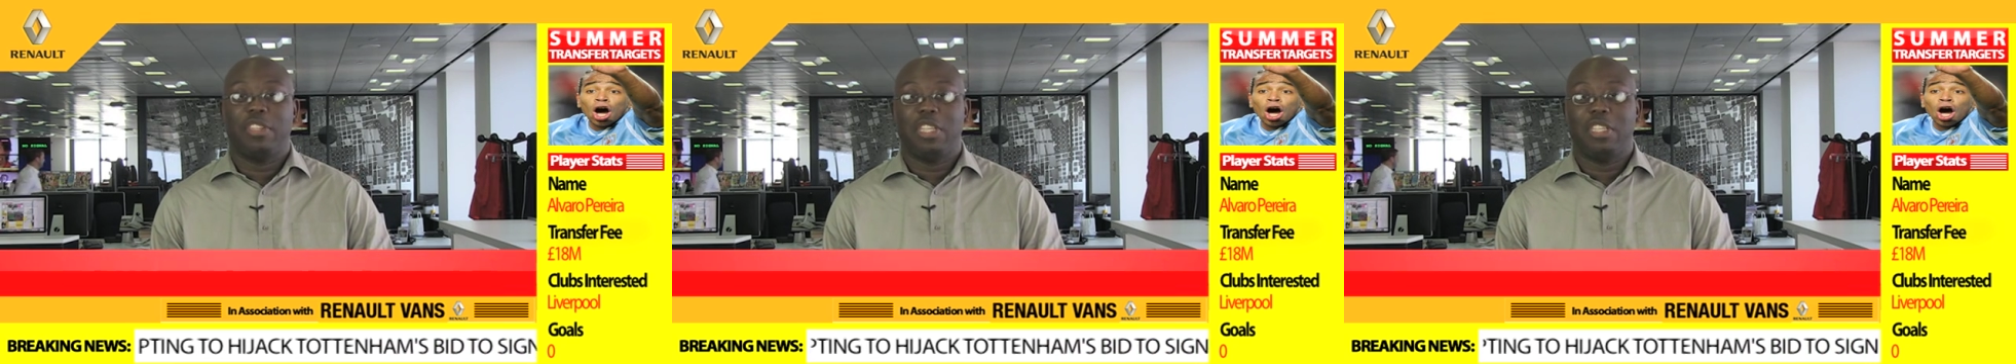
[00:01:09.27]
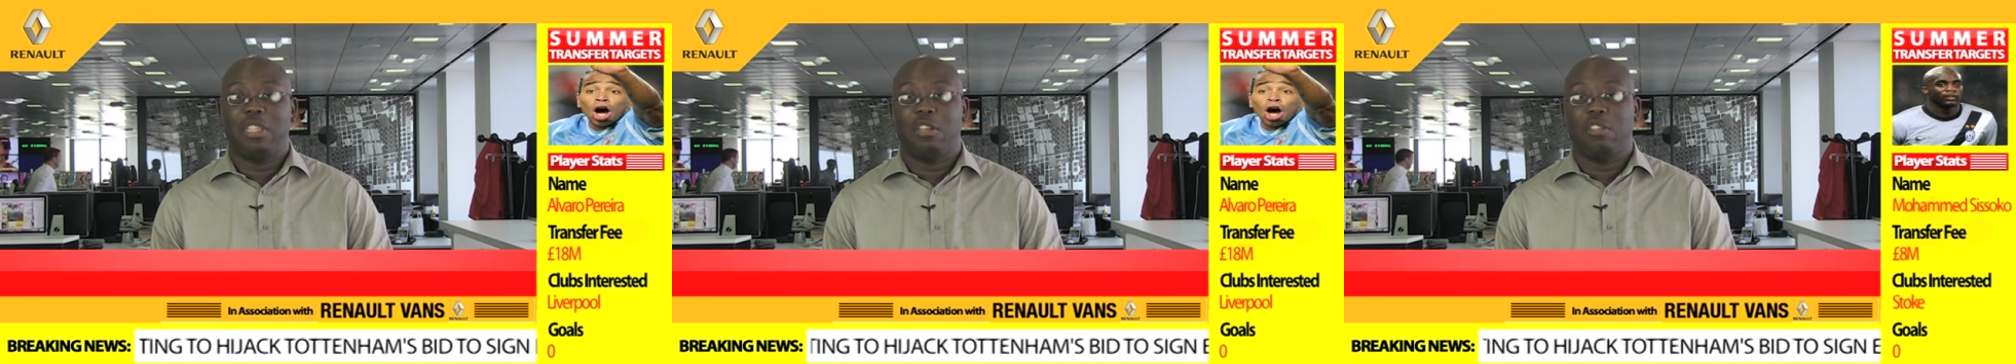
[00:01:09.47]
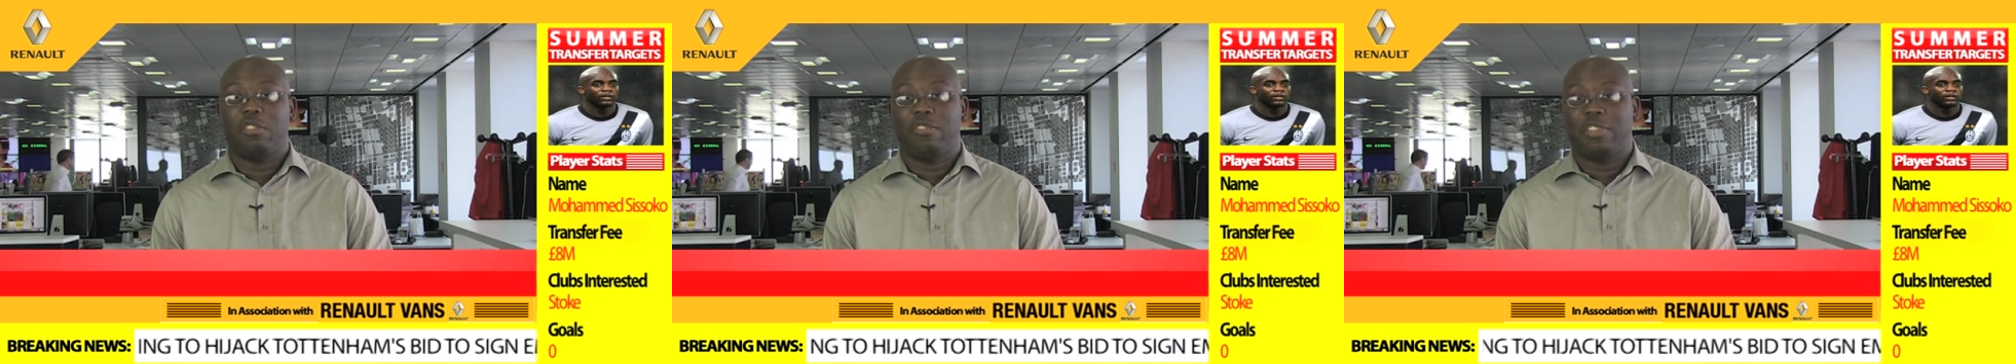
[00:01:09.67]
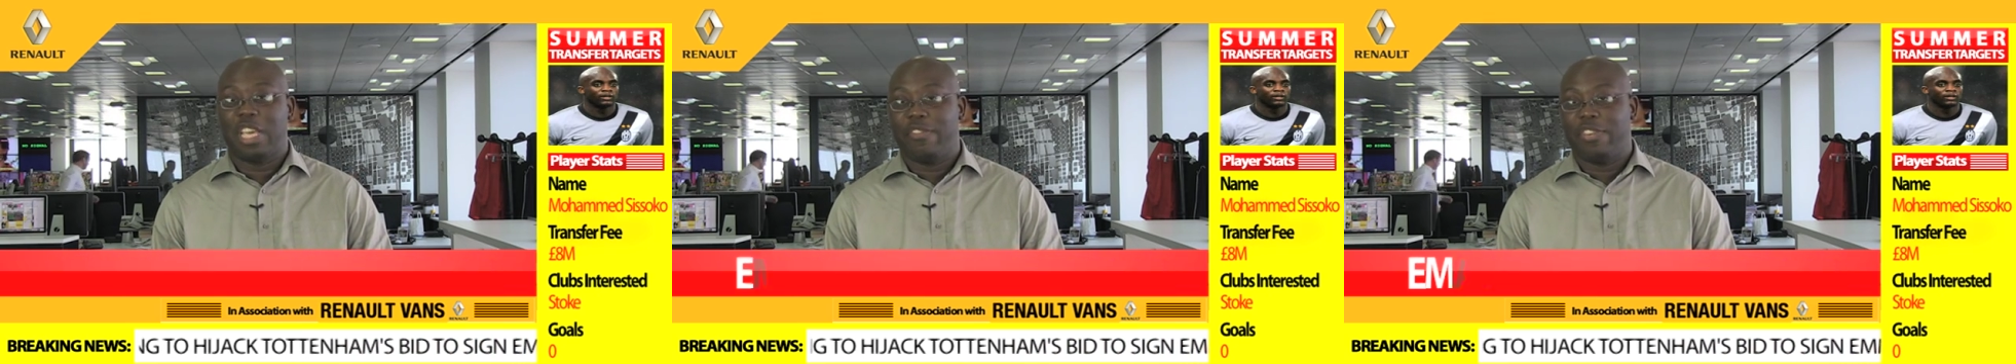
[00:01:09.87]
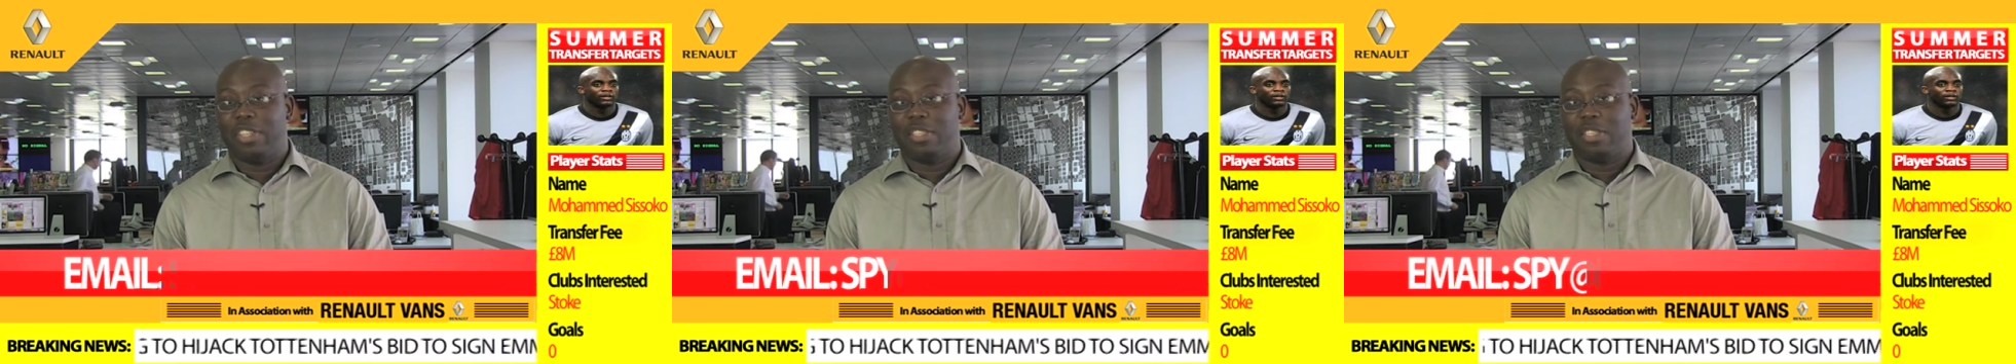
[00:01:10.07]
details of
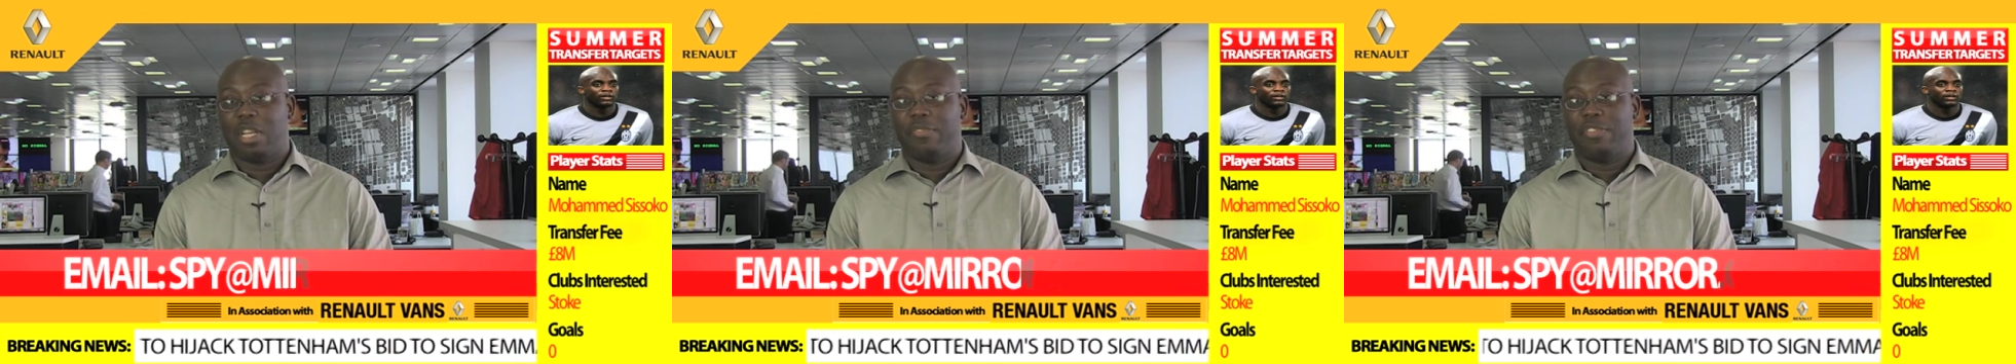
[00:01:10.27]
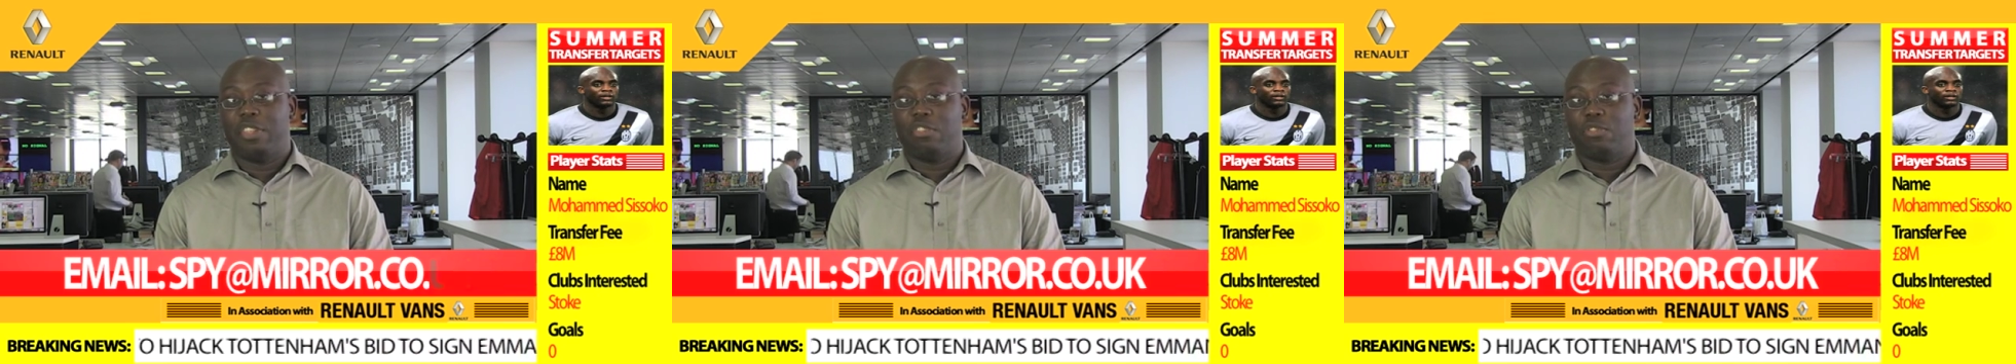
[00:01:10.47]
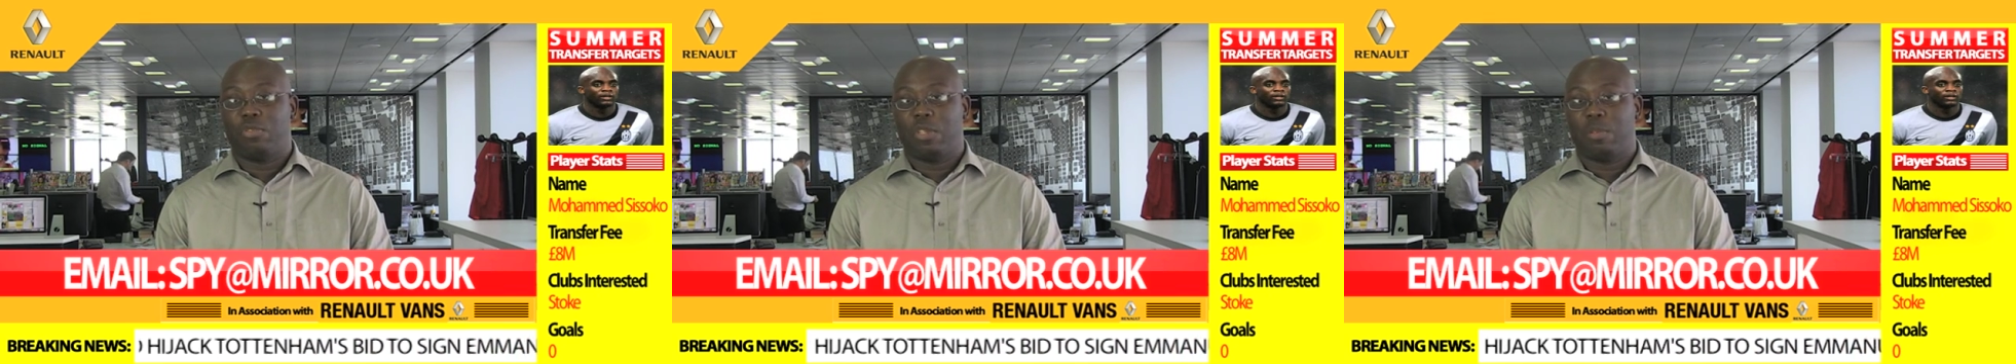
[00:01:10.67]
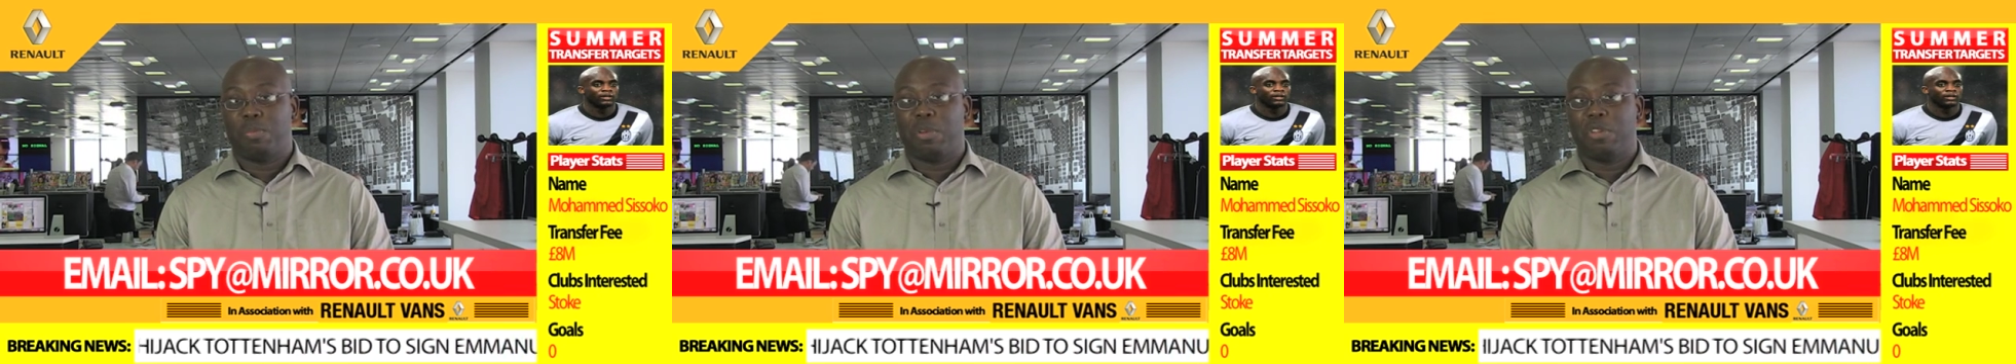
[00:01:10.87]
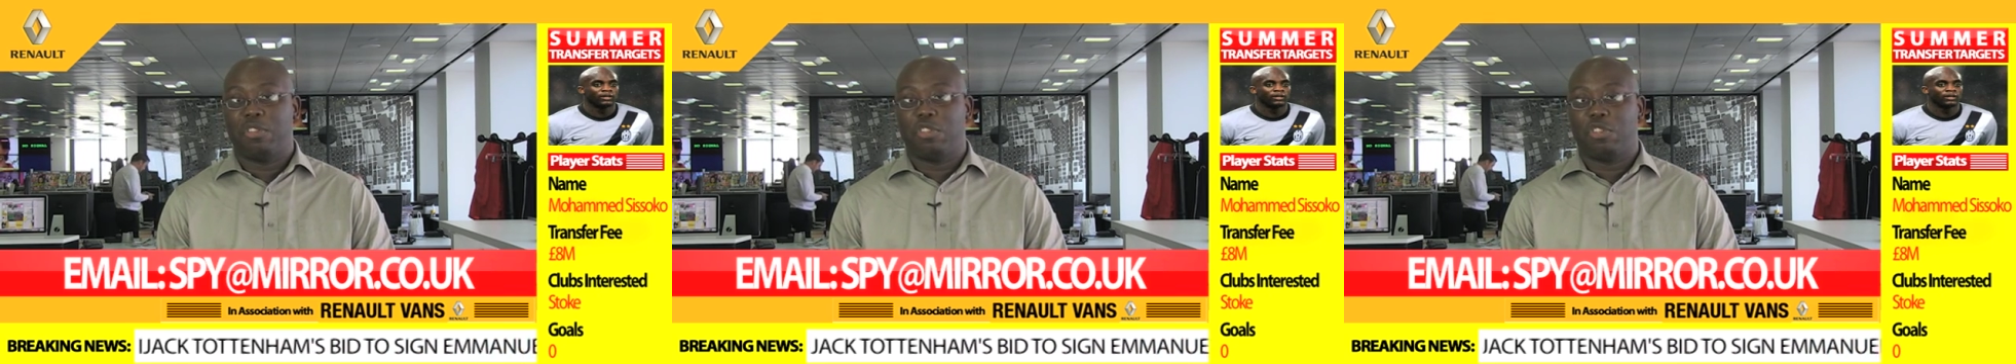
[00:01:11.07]
David Sullivan's
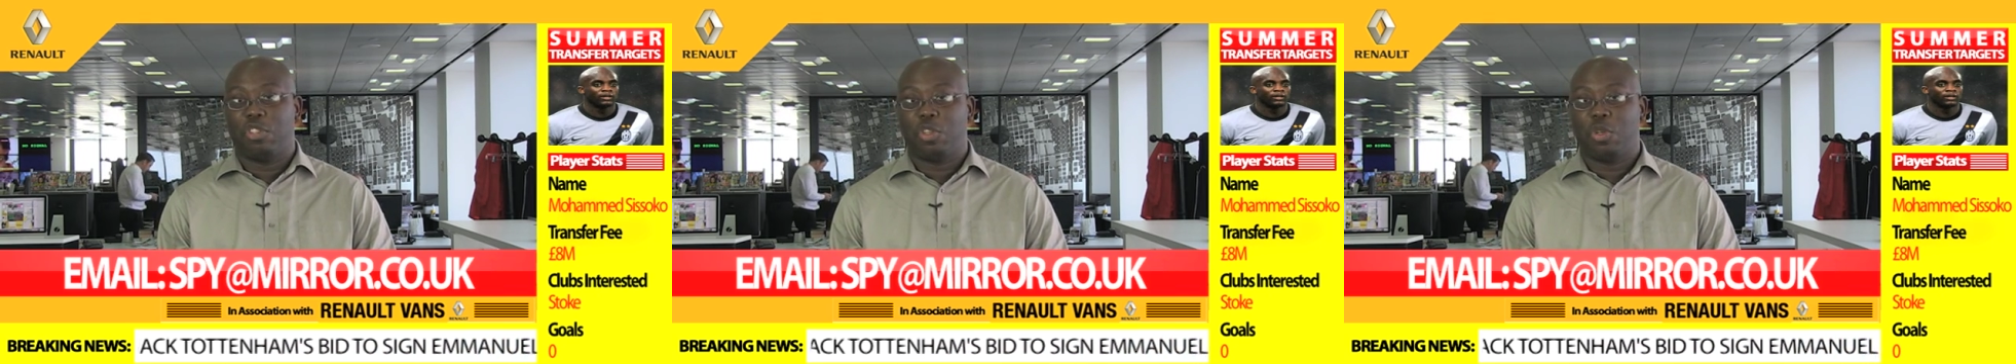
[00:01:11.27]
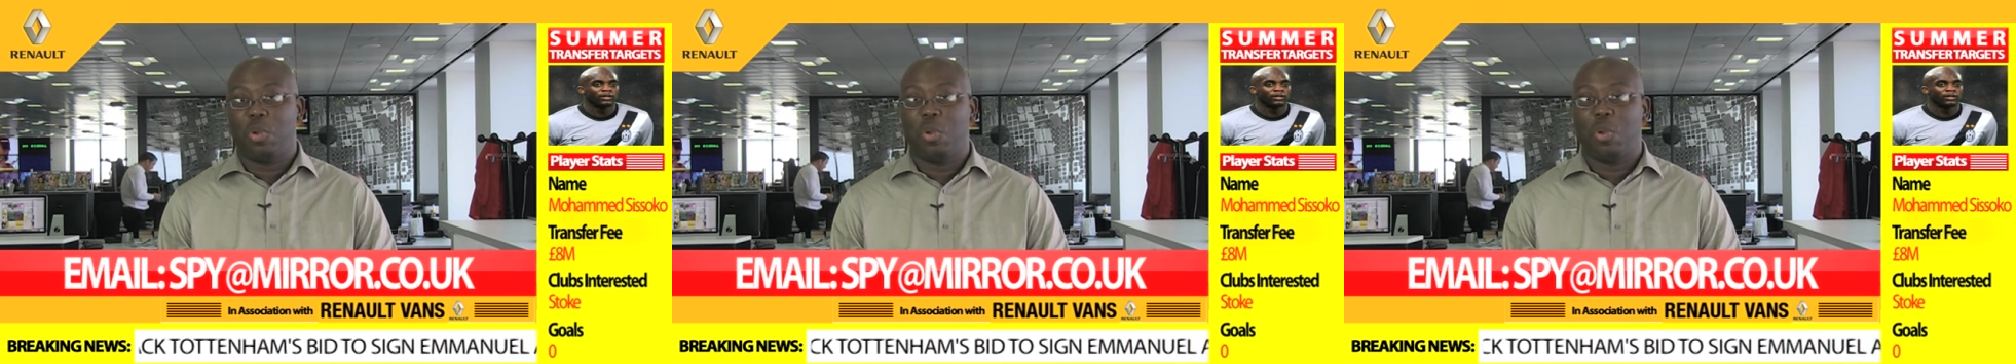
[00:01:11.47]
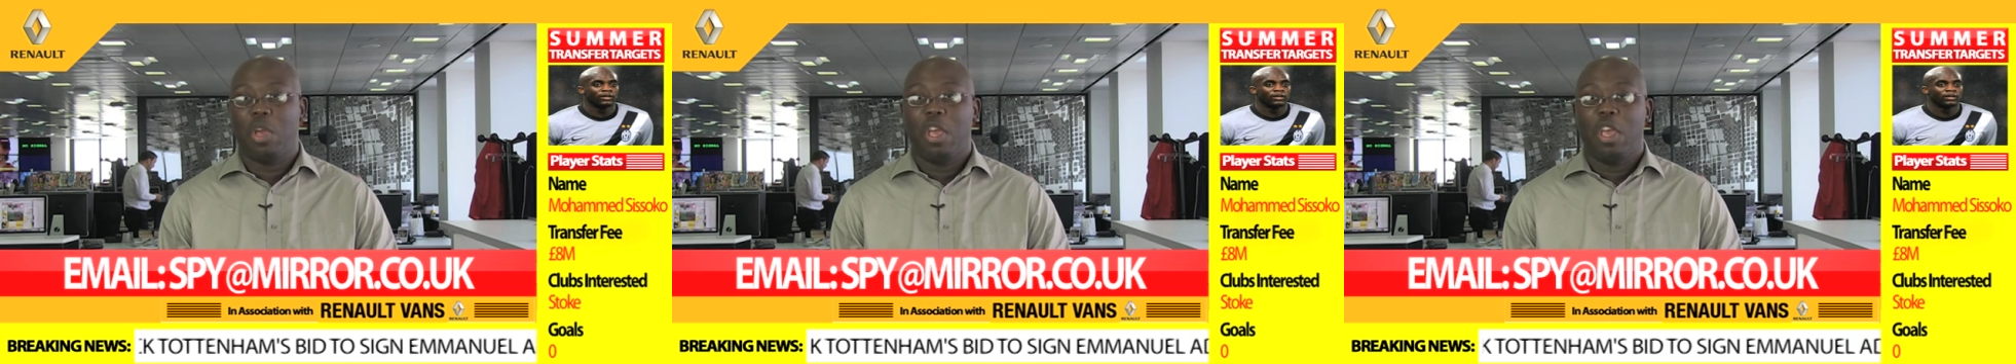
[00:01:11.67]
response to